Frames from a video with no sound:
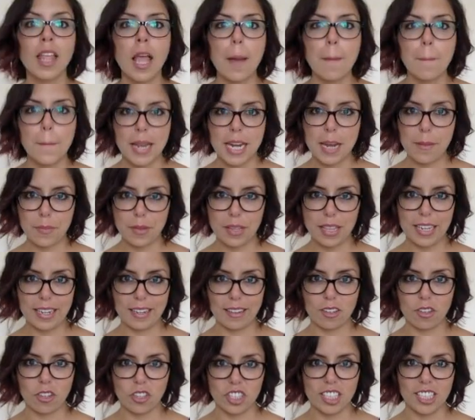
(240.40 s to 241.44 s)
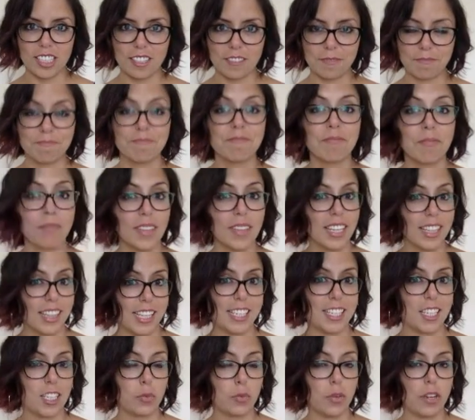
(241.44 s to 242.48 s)
Manipulated content.
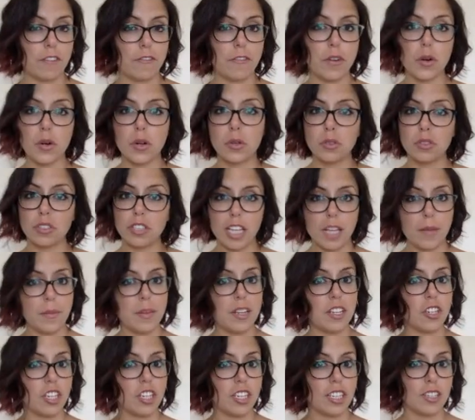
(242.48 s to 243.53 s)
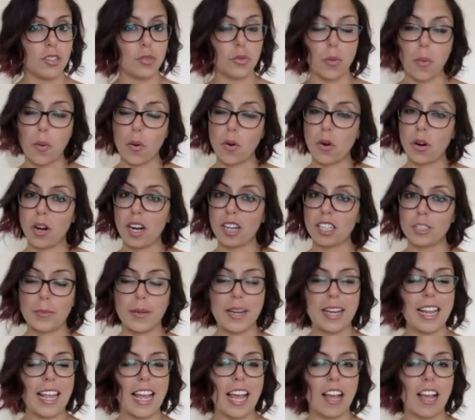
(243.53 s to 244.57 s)
This is when photos, images, reports,
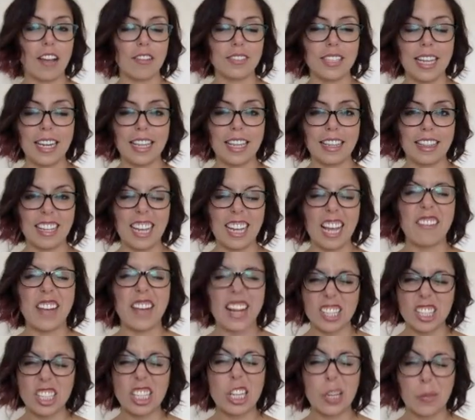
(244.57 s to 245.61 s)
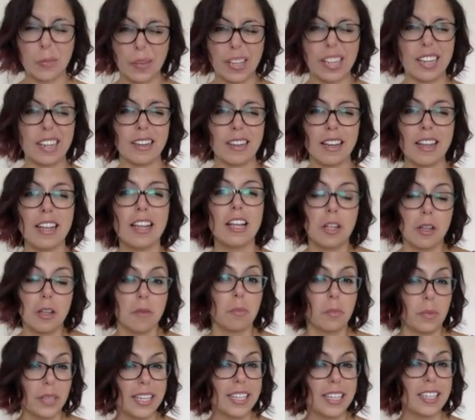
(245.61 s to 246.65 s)
PDFs, anything have actually been
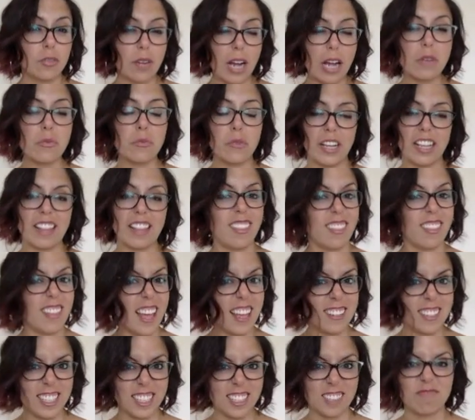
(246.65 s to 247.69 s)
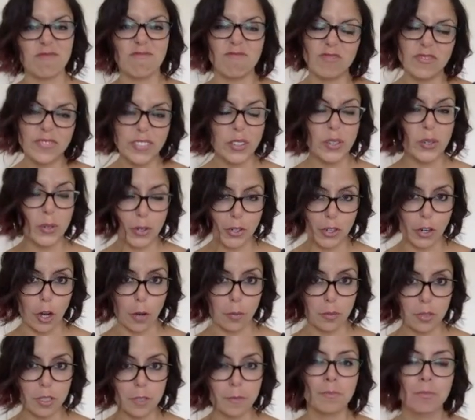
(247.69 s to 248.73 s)
played around with, edited, photoshopped.